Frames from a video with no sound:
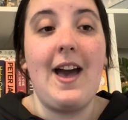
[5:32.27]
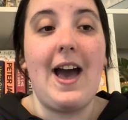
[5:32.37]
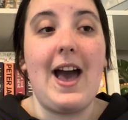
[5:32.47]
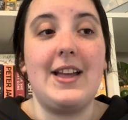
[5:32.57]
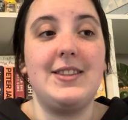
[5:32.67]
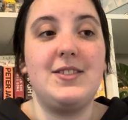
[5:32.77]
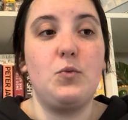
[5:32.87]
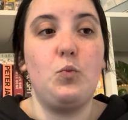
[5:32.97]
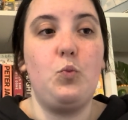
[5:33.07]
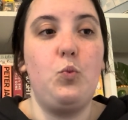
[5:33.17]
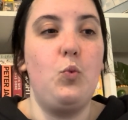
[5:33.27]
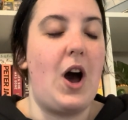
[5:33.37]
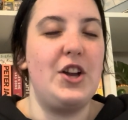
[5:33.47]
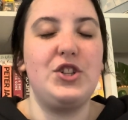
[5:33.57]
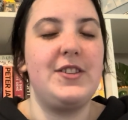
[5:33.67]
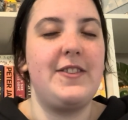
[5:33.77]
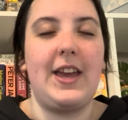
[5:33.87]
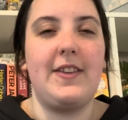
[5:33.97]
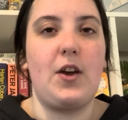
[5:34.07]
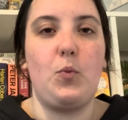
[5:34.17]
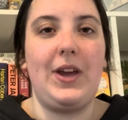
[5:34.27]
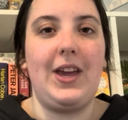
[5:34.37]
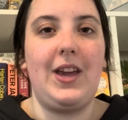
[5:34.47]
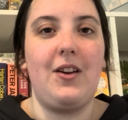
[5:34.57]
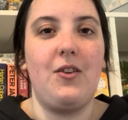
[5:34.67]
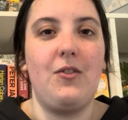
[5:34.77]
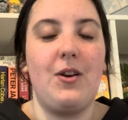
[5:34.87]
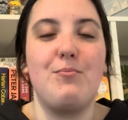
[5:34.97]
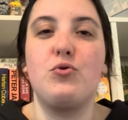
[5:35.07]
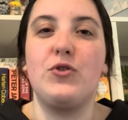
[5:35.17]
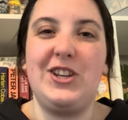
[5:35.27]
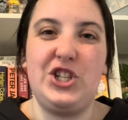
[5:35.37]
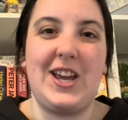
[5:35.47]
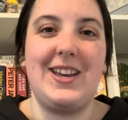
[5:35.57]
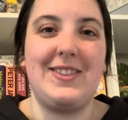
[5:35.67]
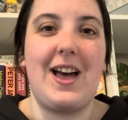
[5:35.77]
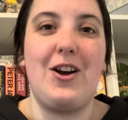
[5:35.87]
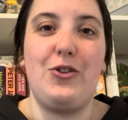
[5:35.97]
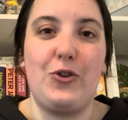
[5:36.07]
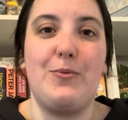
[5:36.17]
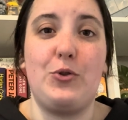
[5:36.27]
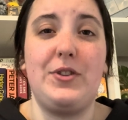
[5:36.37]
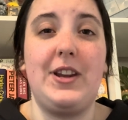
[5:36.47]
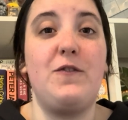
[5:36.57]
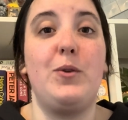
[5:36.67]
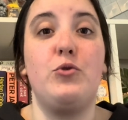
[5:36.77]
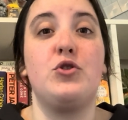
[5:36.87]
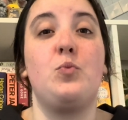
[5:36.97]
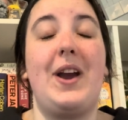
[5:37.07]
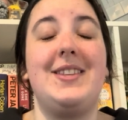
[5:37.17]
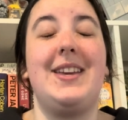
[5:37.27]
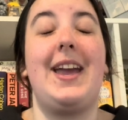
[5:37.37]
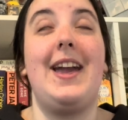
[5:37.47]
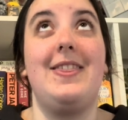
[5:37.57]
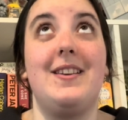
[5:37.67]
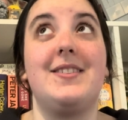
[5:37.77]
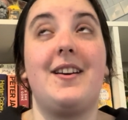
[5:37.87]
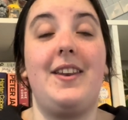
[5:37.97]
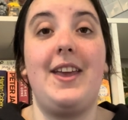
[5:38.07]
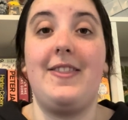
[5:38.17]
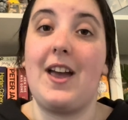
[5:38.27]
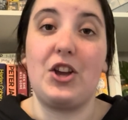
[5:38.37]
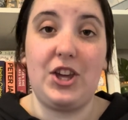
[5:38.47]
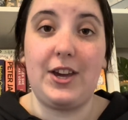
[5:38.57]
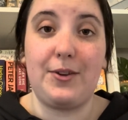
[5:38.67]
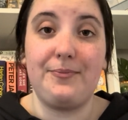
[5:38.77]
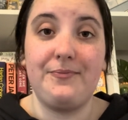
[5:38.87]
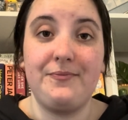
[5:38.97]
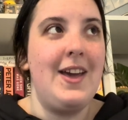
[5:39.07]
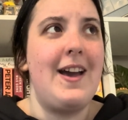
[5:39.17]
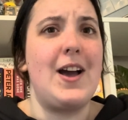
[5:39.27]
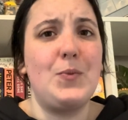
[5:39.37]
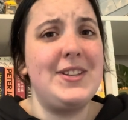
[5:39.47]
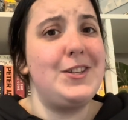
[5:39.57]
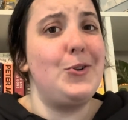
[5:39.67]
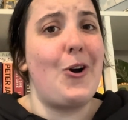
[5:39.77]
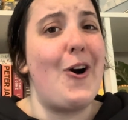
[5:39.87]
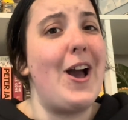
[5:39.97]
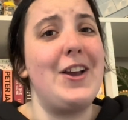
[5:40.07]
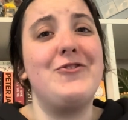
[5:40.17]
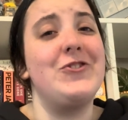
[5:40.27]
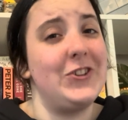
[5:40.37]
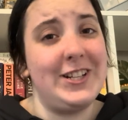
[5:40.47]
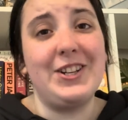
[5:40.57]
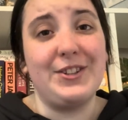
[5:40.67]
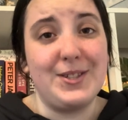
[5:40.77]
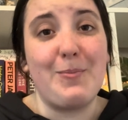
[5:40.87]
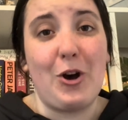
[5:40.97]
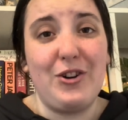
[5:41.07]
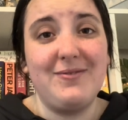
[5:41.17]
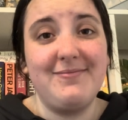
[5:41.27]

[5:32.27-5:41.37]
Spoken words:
And I just think that we appreciated that a lot more than if we were just waiting in the sun in that queue. And we still got a really good spot.